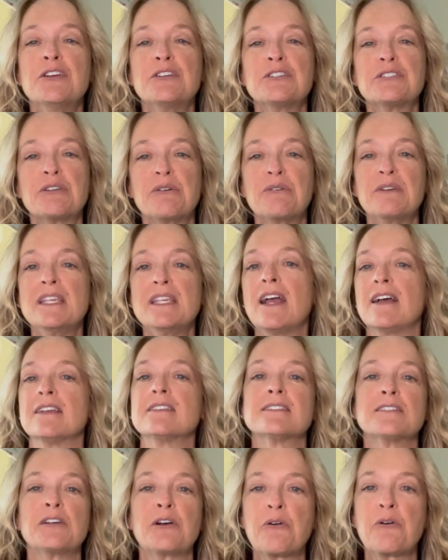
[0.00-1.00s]
So
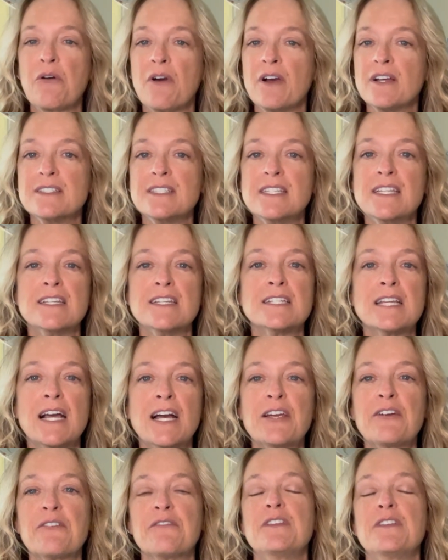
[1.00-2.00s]
yes, across the
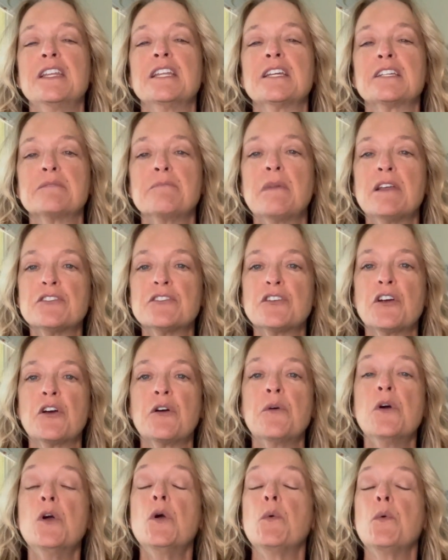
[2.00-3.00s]
entire Phoenix
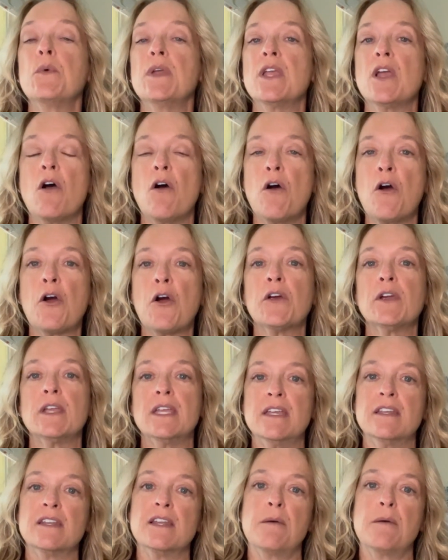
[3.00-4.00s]
metro, we are
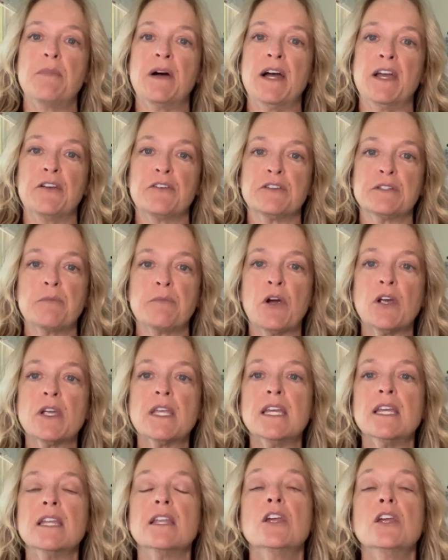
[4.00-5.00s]
in a buyer's
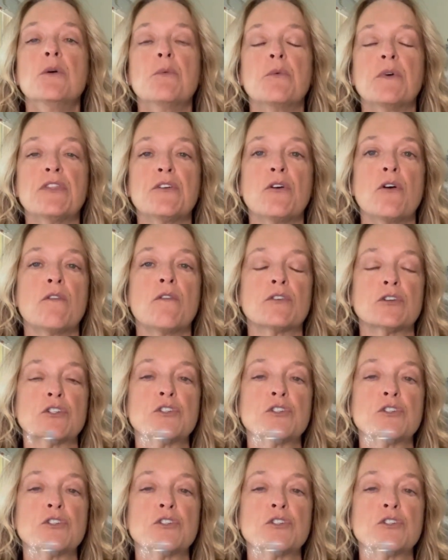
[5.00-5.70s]
market with over